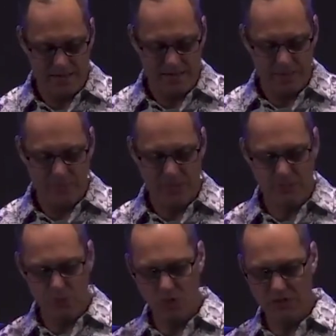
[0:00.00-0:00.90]
but it's
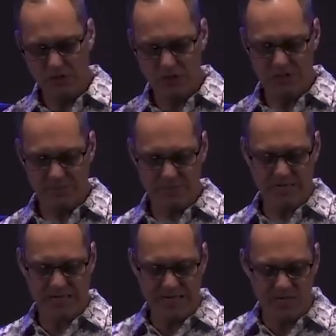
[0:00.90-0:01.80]
more than just something that
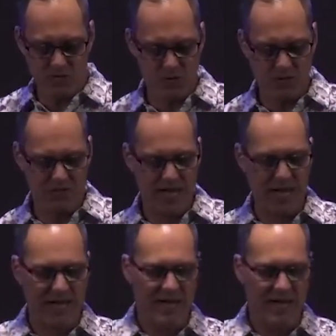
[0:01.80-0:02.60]
kids recite.